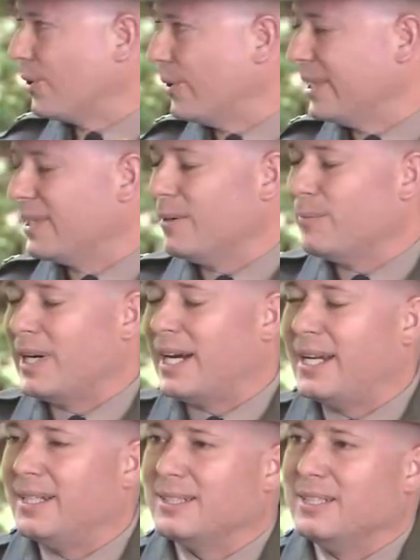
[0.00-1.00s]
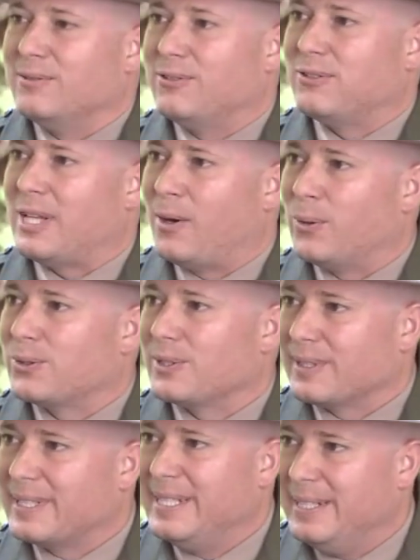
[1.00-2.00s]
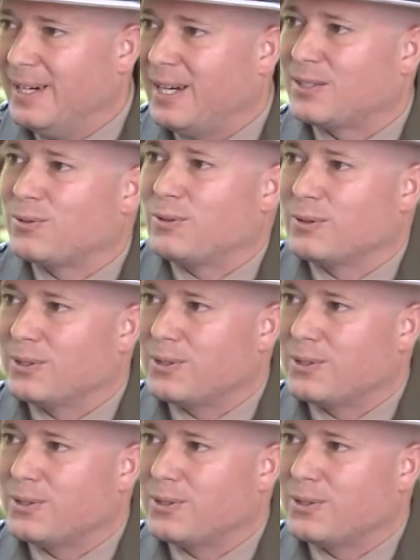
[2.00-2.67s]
already come by and leave flowers at the kiosk for the